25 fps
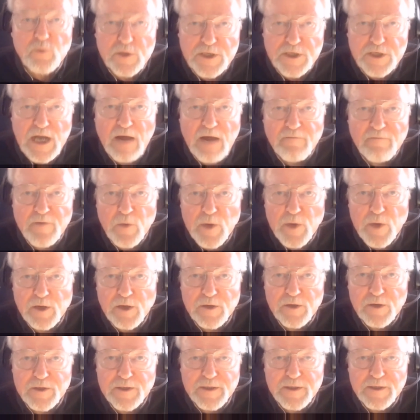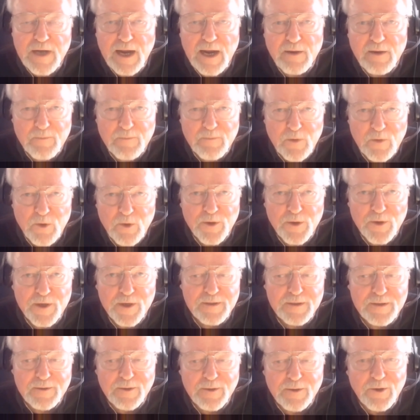was not very good. And I heard
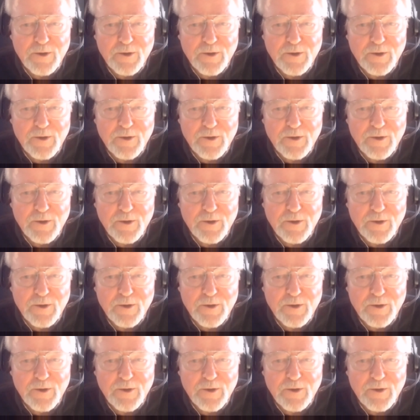it, and